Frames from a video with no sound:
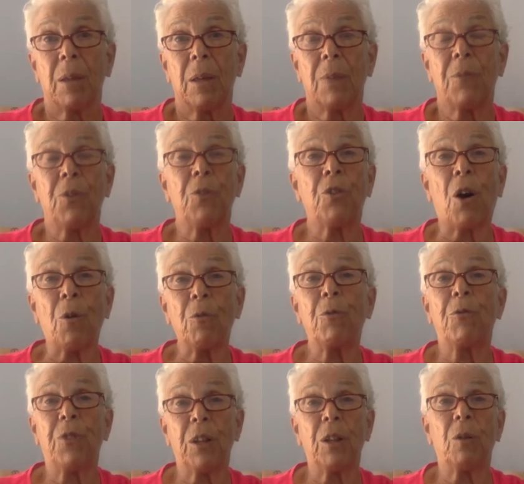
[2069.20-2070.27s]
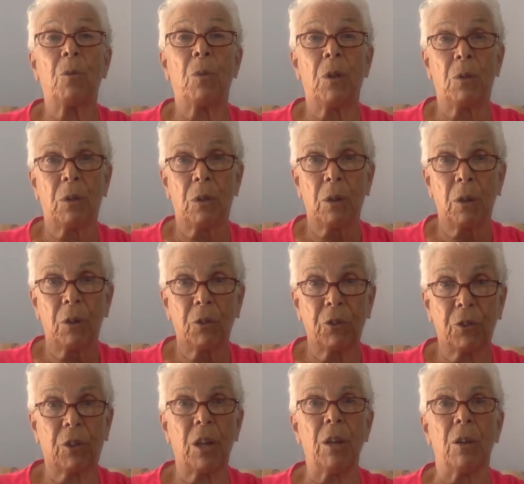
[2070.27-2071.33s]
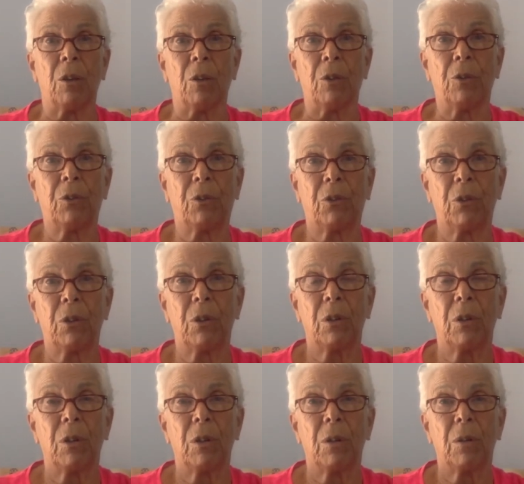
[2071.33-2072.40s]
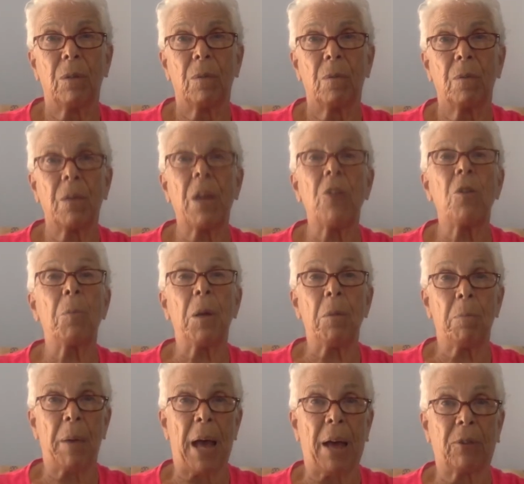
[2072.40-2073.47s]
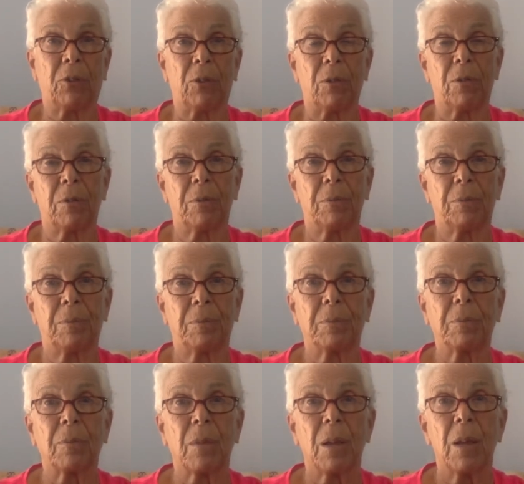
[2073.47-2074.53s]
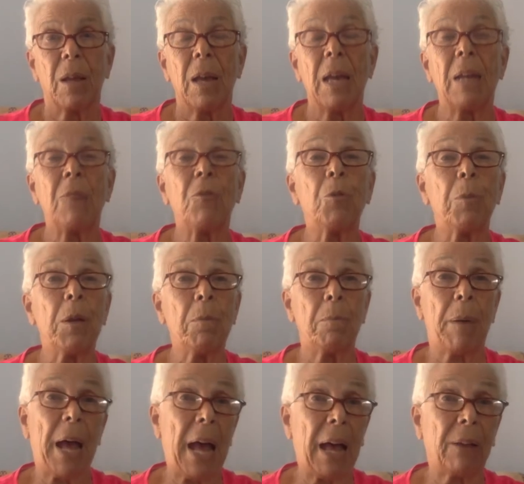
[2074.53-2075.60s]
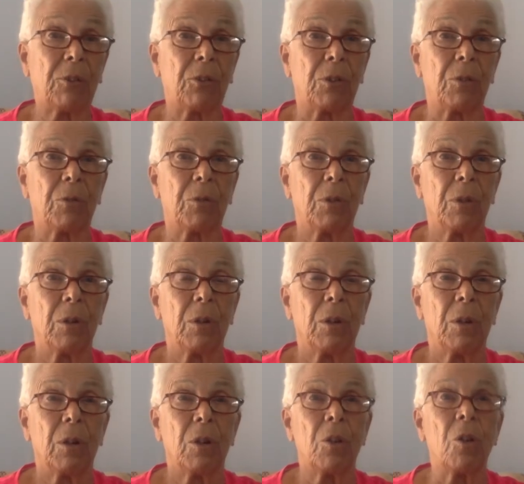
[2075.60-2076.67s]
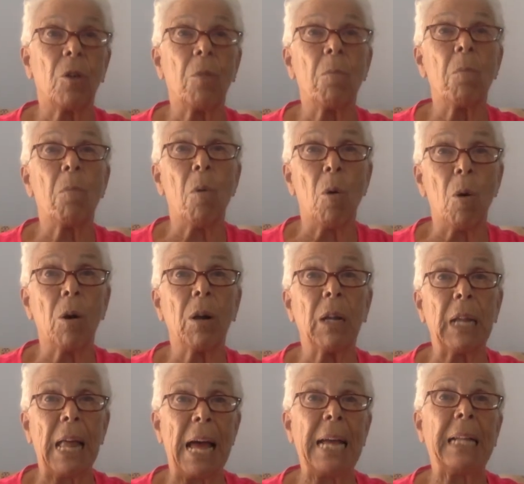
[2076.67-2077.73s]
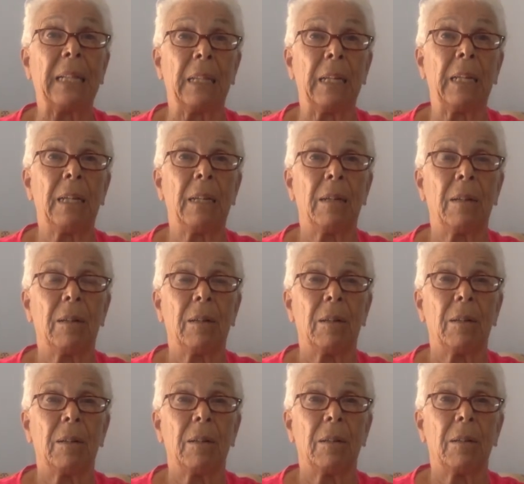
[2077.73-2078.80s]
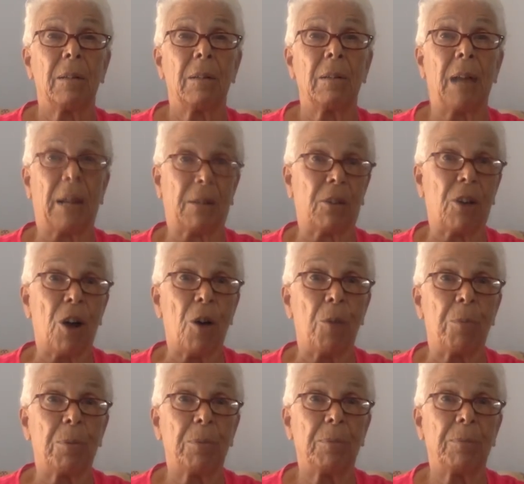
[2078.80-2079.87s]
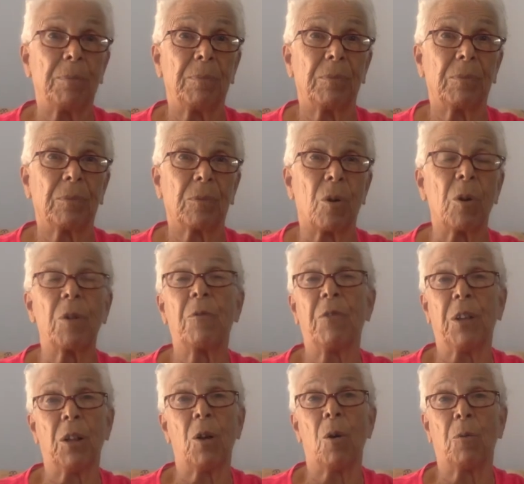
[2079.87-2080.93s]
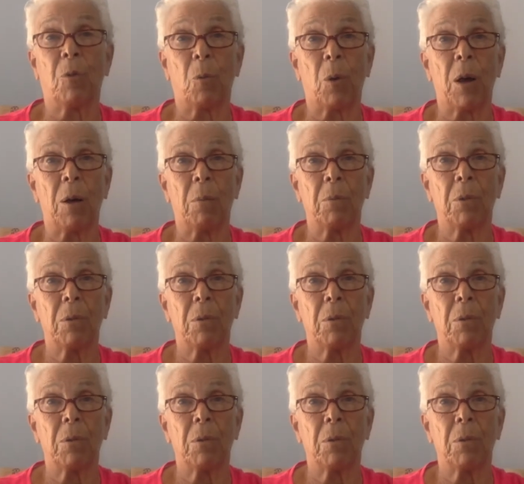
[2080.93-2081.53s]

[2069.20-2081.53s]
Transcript: If you don't fill it with skills, then you're being passive. And if you're being passive, you're more likely not to cope or to feel overwhelmed.